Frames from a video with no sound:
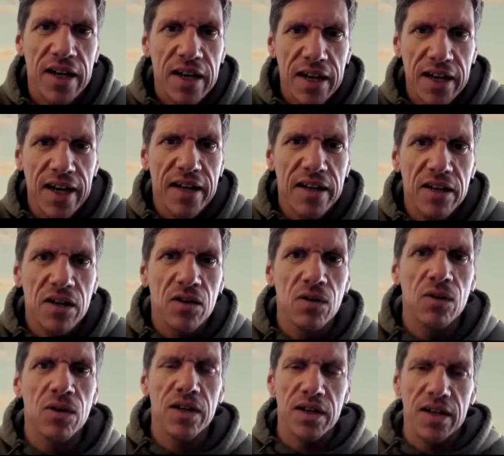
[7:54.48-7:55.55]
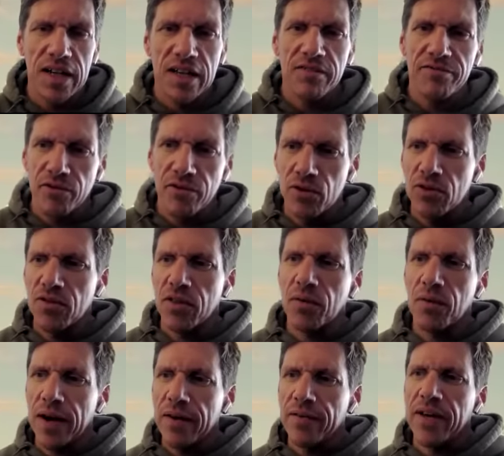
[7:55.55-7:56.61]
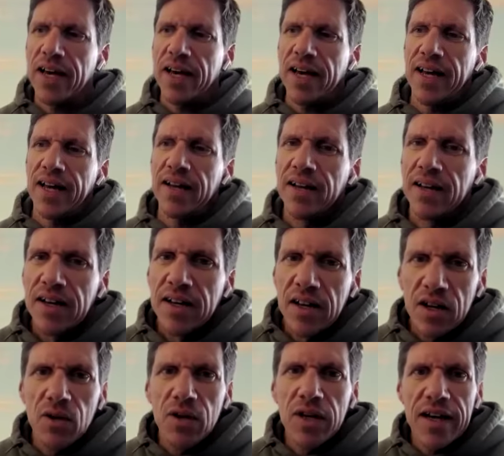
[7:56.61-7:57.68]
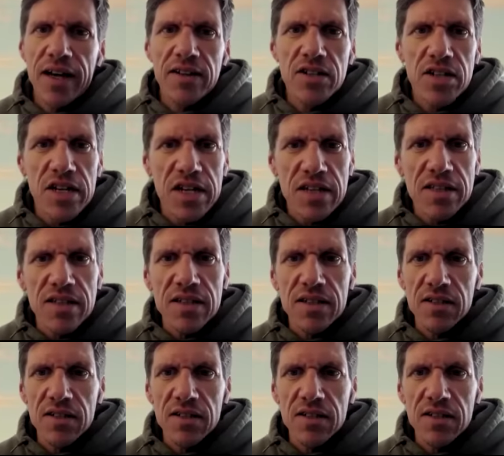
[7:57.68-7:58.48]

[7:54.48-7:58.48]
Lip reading: can go in further, where we can look at genes.